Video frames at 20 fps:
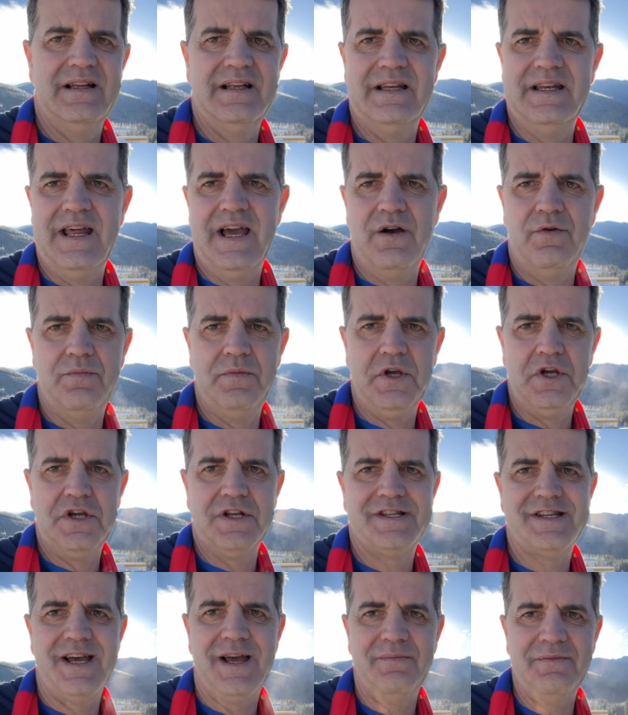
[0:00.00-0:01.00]
Now would be a
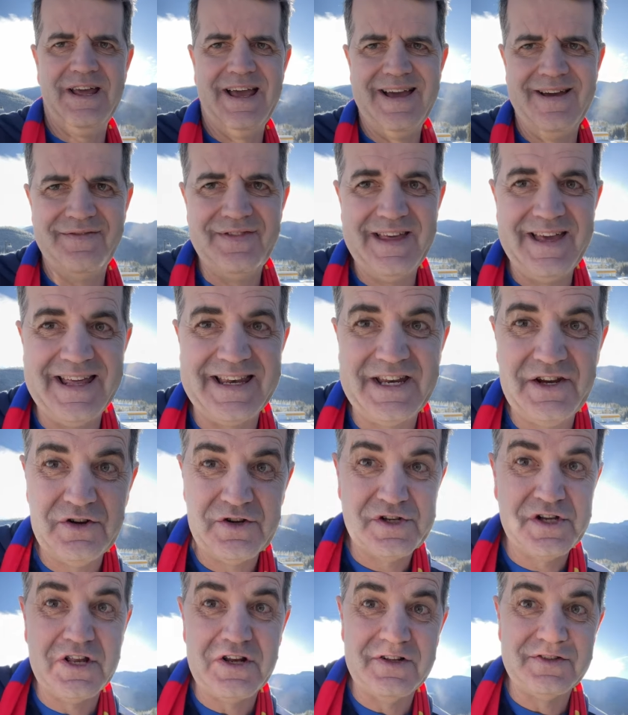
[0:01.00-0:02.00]
good time to have that gear
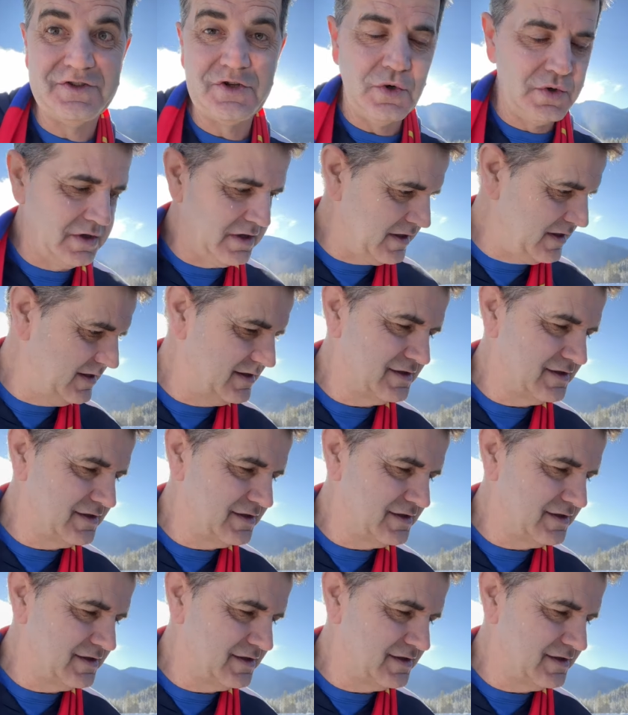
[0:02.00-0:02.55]
tunnel door